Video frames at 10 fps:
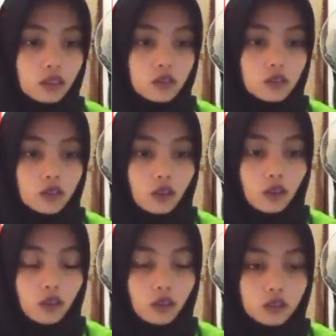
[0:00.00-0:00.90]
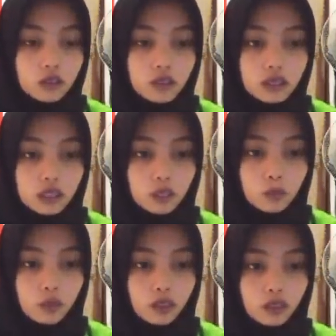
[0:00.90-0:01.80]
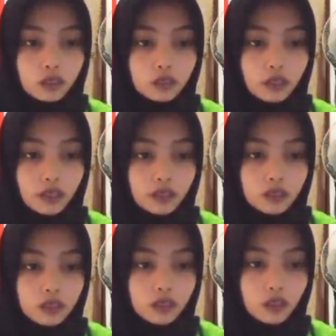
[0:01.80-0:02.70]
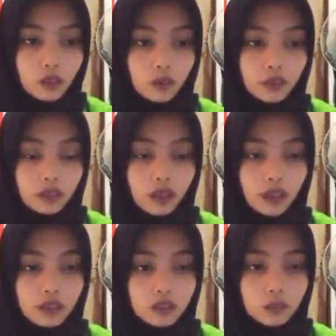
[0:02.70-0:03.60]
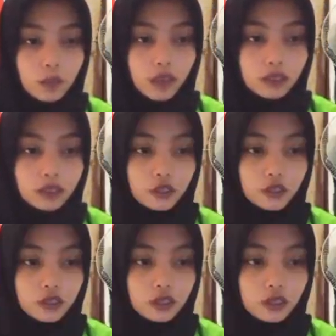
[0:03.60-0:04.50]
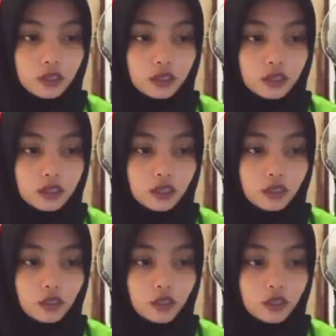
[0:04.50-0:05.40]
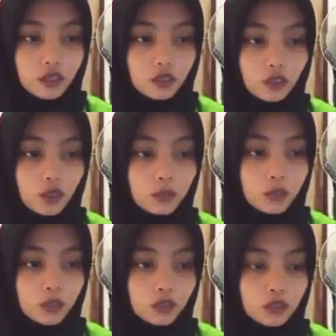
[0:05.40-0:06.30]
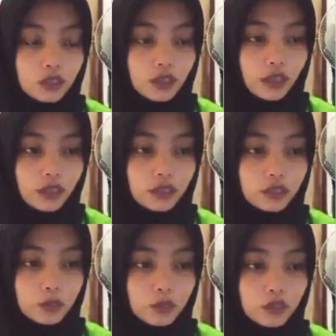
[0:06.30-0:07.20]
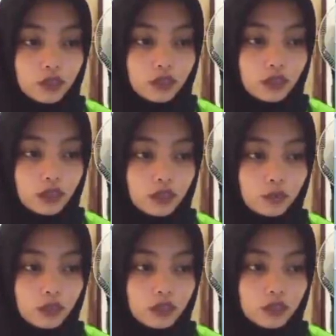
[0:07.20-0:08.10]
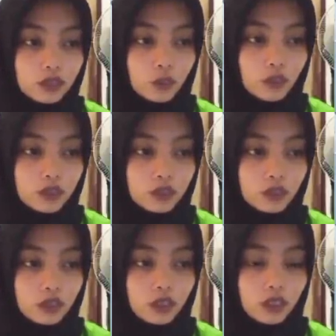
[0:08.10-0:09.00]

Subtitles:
So students feel tense. When asked by the teacher, they still look confused, and the material present was not